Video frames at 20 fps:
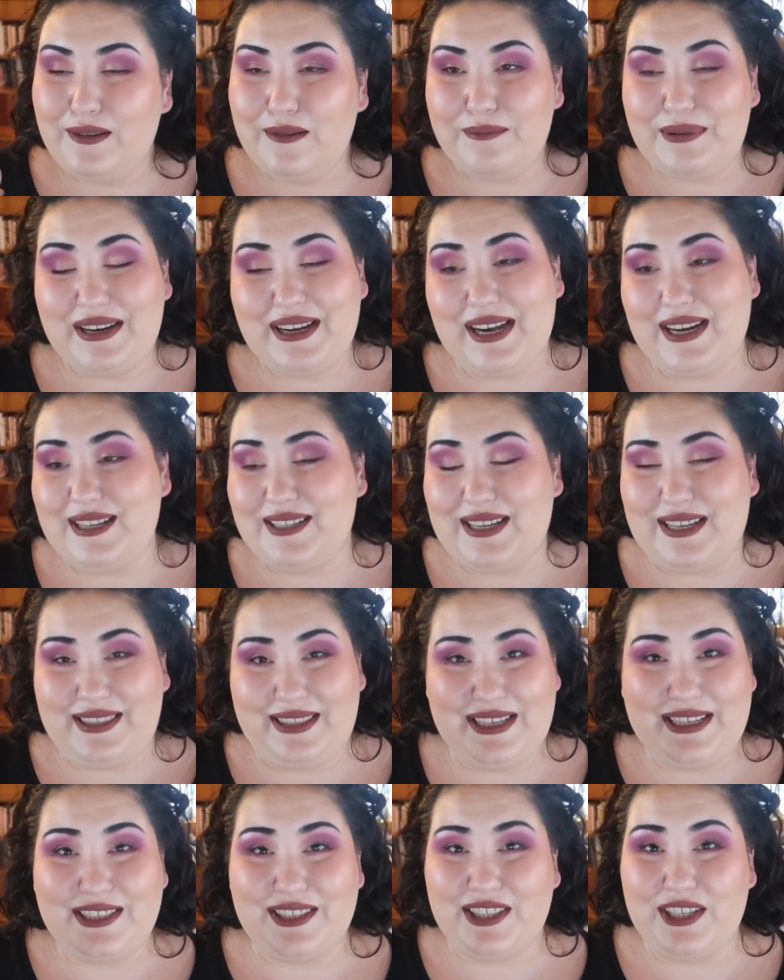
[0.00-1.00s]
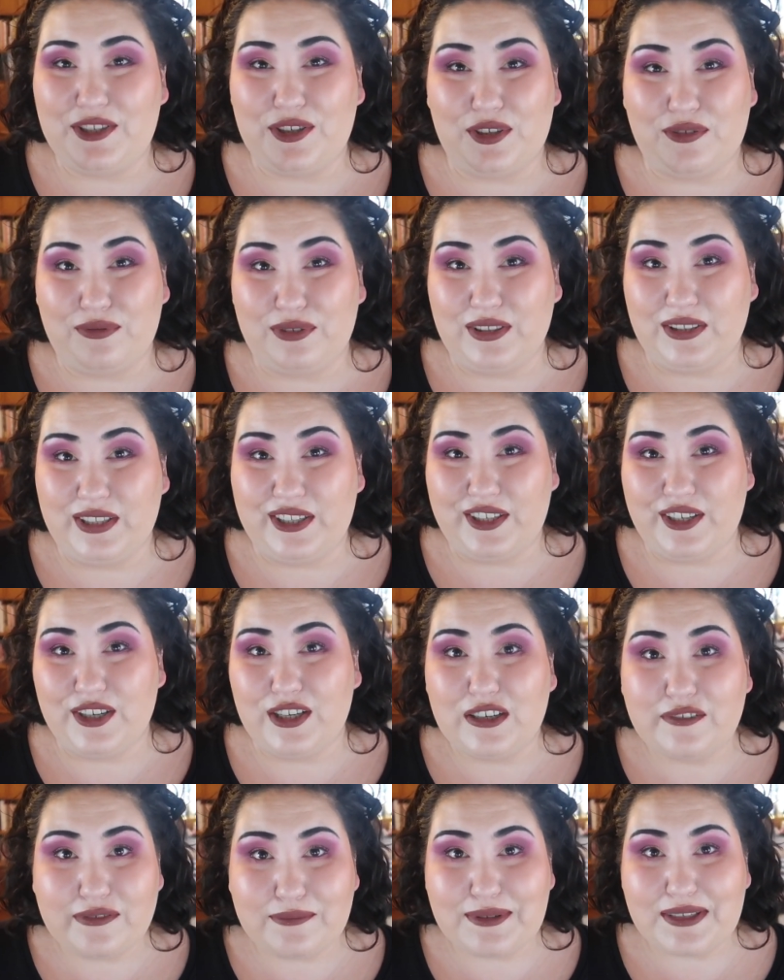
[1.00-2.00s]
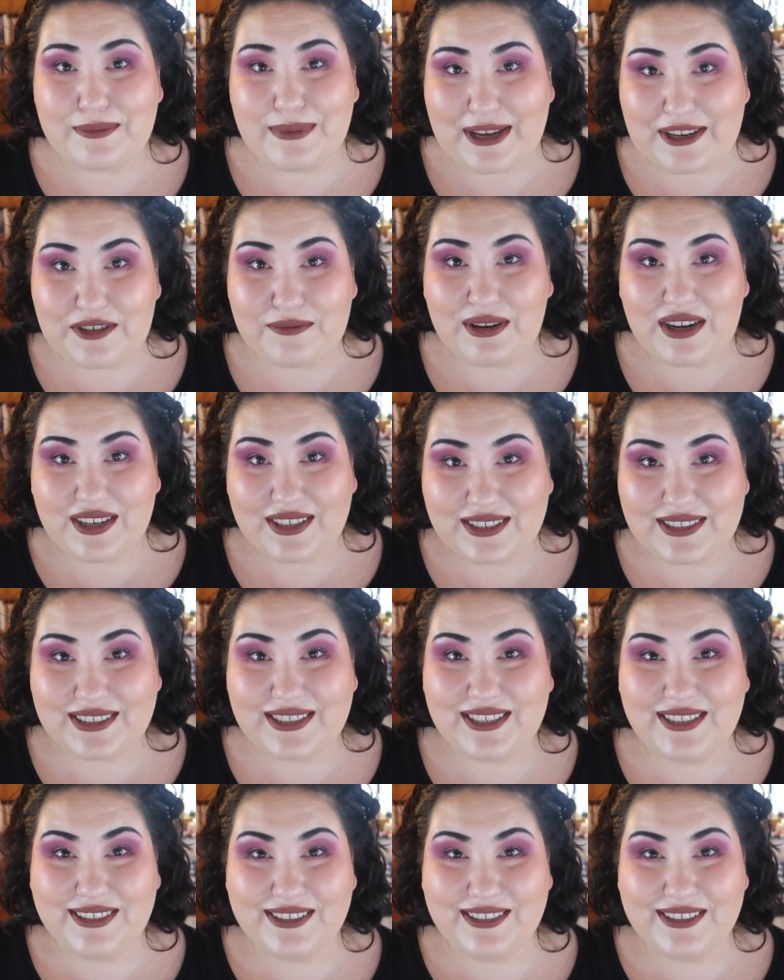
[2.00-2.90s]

But I gotta say, these these are really good from Smashbox.